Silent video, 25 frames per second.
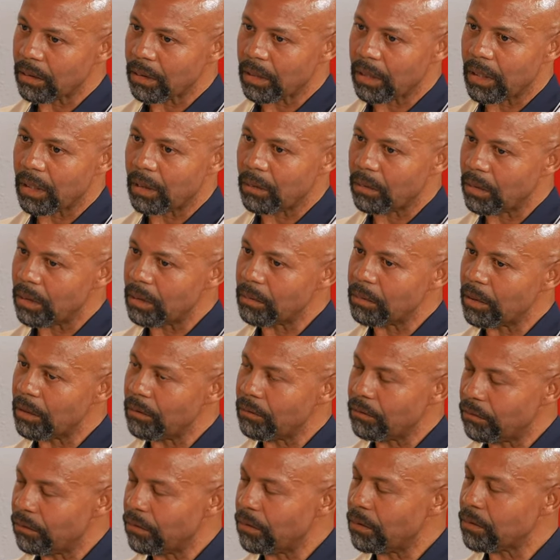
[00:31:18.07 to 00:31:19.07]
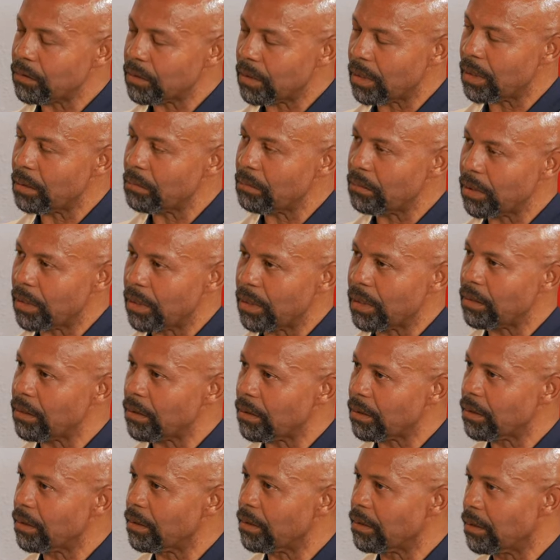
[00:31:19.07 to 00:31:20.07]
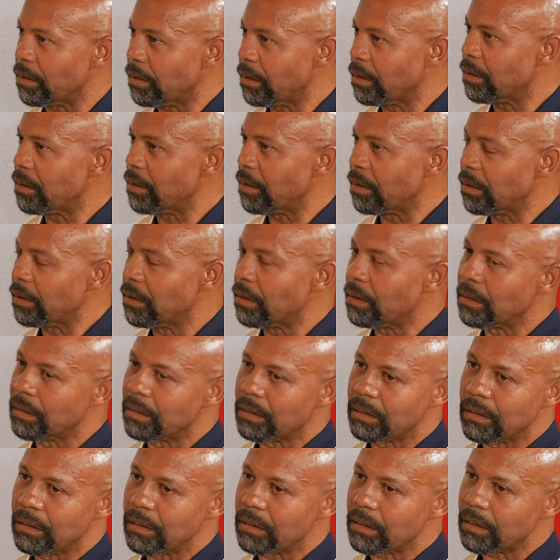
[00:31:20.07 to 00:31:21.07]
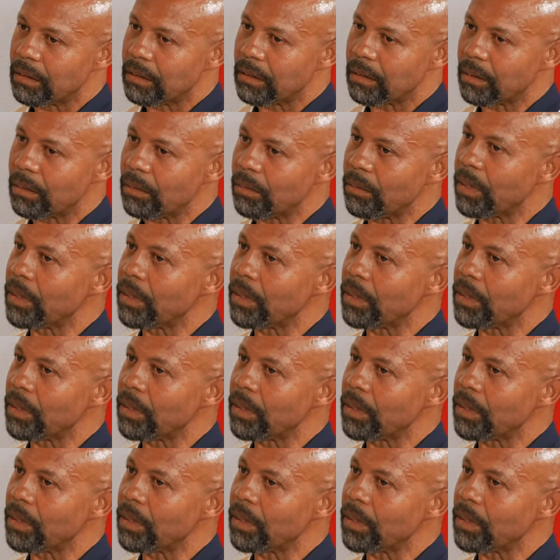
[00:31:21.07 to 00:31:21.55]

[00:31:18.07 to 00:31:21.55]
okay, I want to be a full time painter, or